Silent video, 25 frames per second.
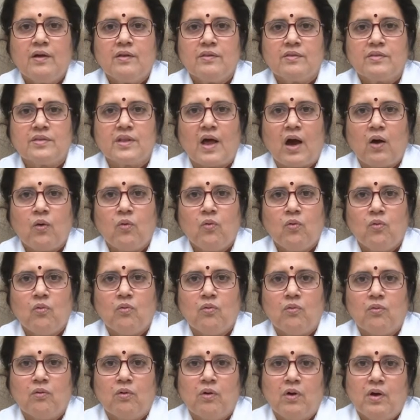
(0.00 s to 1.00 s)
Now,
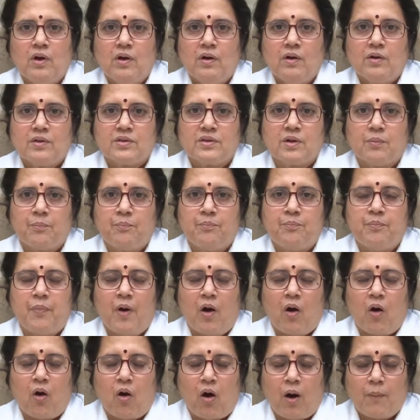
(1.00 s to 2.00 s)
the
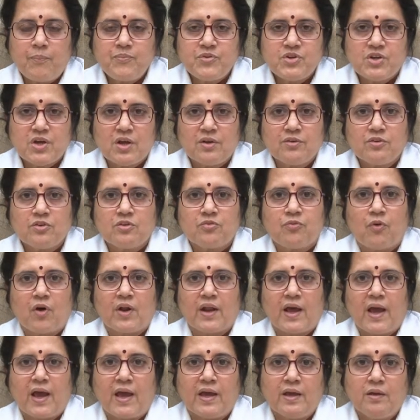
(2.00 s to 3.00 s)
options for
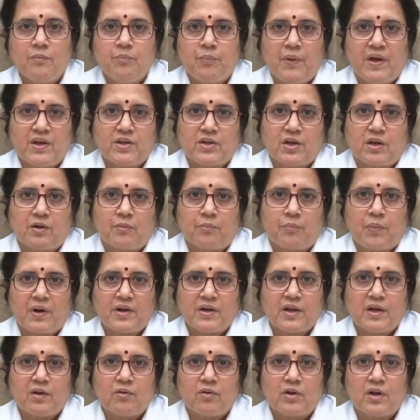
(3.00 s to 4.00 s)
young patients,
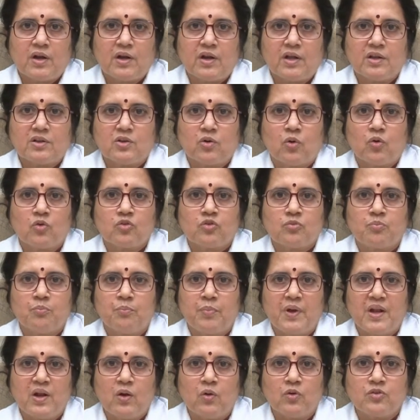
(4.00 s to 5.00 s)
particularly those
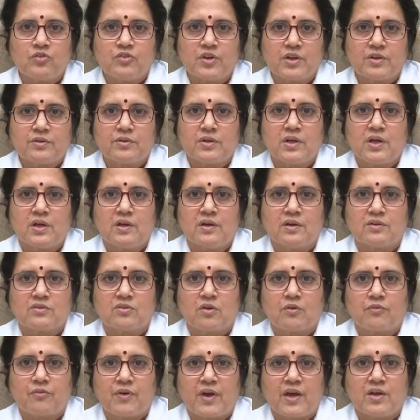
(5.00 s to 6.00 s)
below 60 years
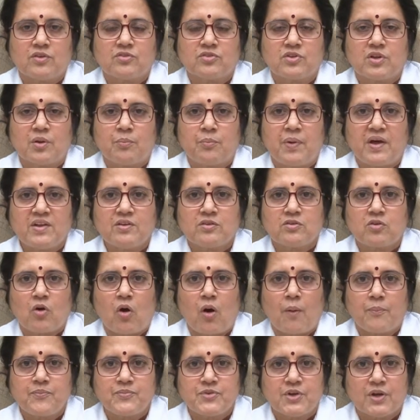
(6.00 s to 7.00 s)
of age, the best
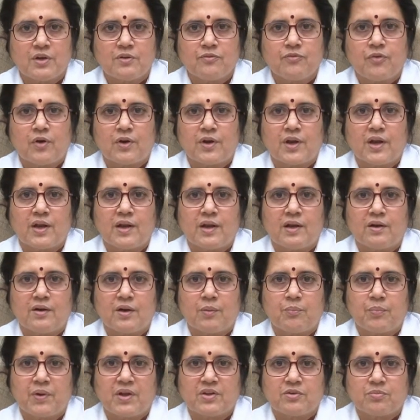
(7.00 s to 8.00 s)
option for renal
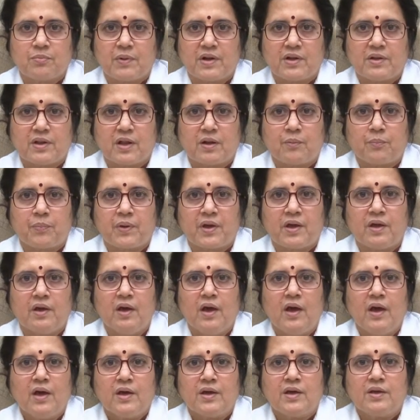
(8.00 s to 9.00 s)
replacement therapy
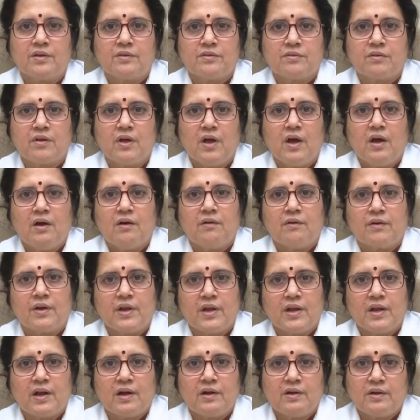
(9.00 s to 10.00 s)
is
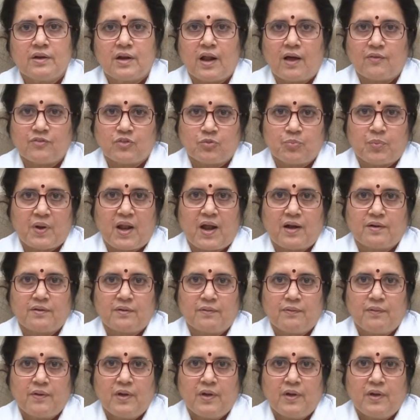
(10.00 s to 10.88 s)
renal transplant.